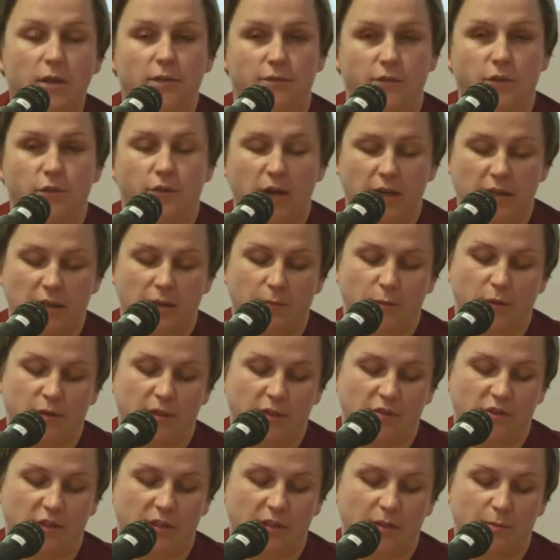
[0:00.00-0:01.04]
of Ukrainian
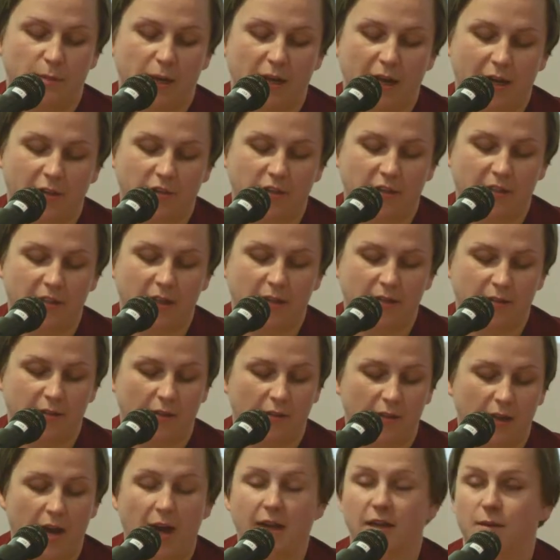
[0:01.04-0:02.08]
musicians might actually tell us
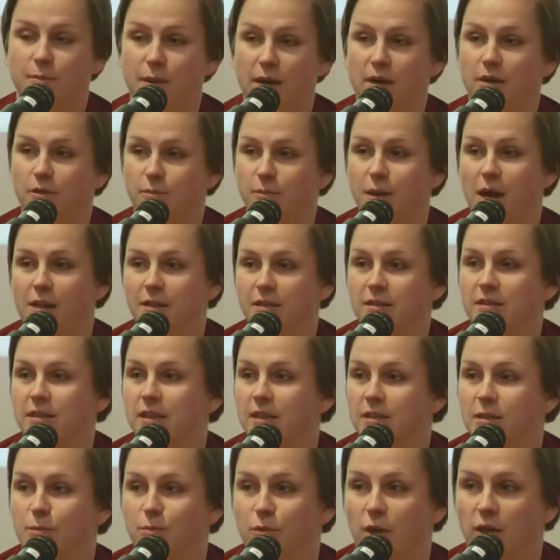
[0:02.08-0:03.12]
a lot about
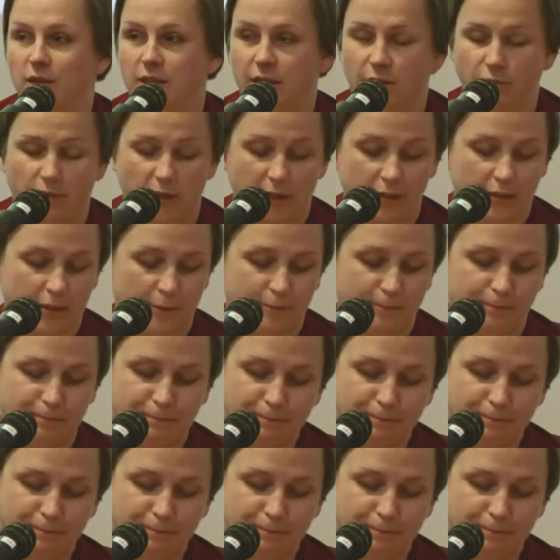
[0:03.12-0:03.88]
politics broadly writ.